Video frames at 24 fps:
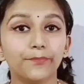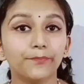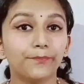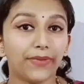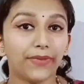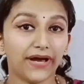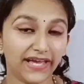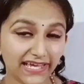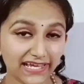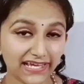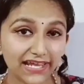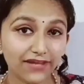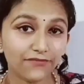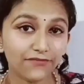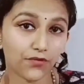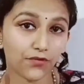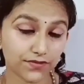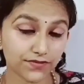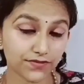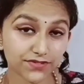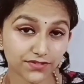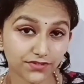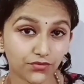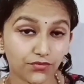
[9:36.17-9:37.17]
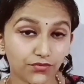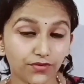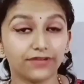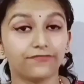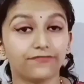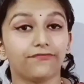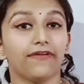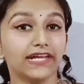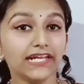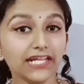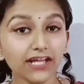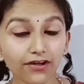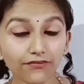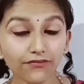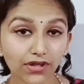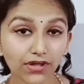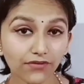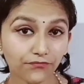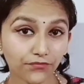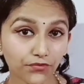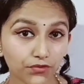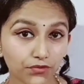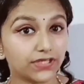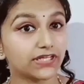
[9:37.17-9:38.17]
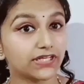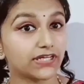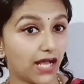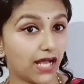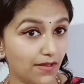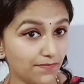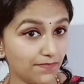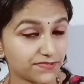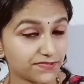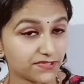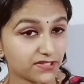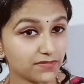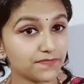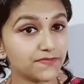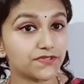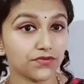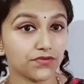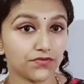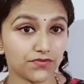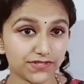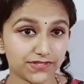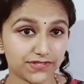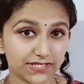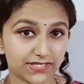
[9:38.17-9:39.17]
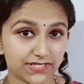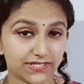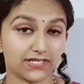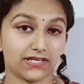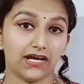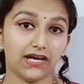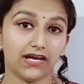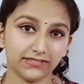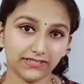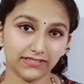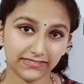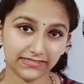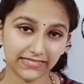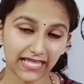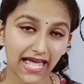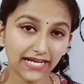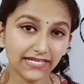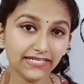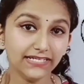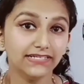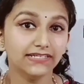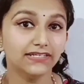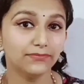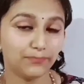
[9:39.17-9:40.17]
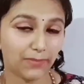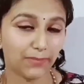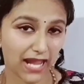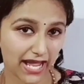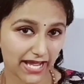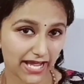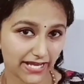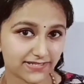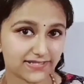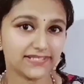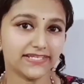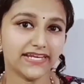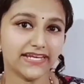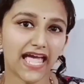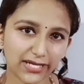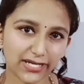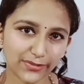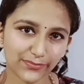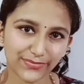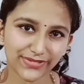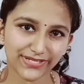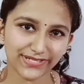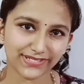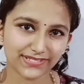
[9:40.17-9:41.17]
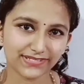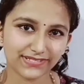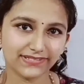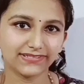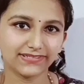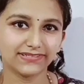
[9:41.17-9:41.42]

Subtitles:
Paheli wants to know if any of our food comes from sources other than plants and animals.